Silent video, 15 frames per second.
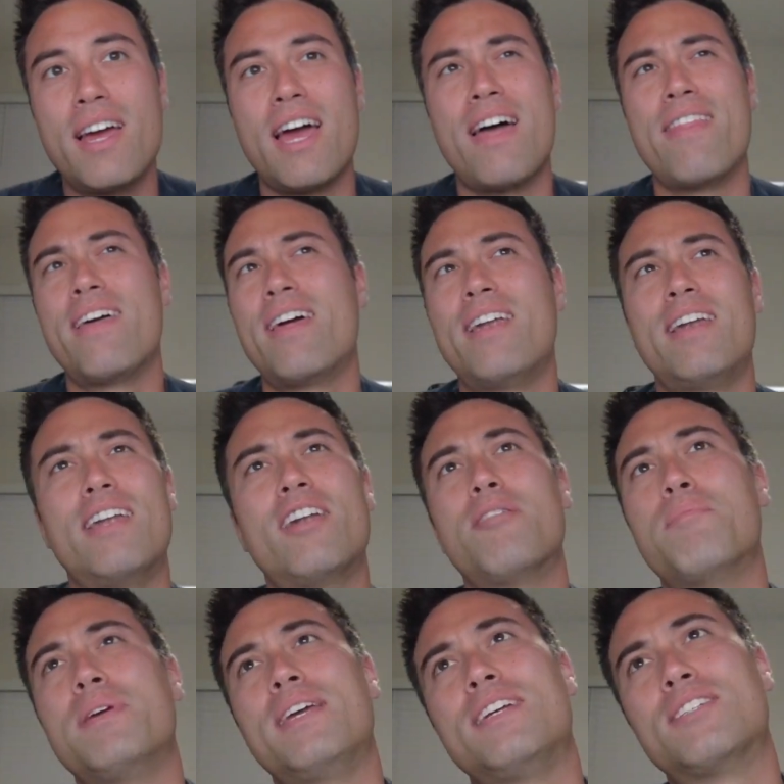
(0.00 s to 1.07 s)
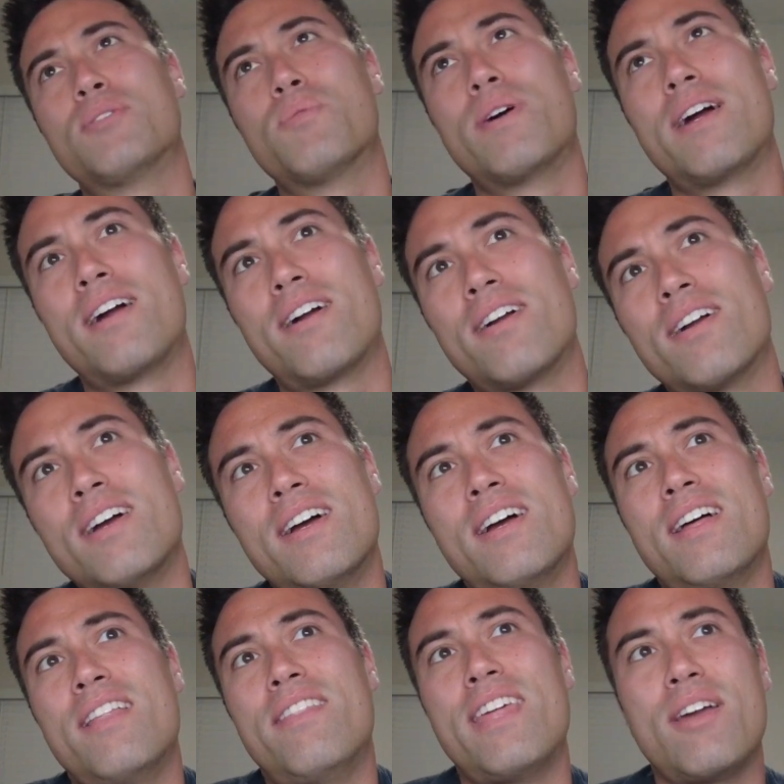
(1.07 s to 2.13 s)
And then it ended up being to where
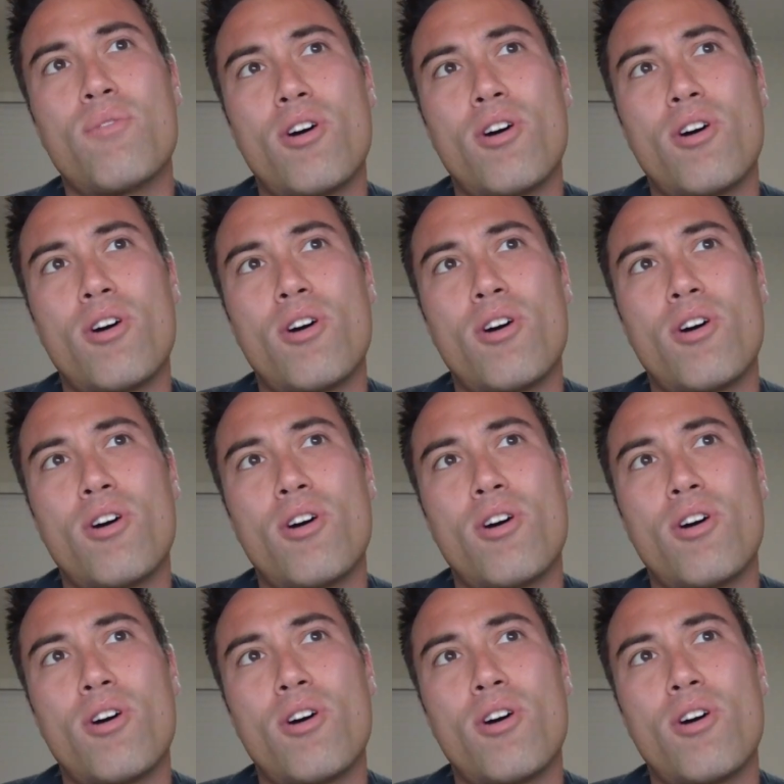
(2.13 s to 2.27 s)
they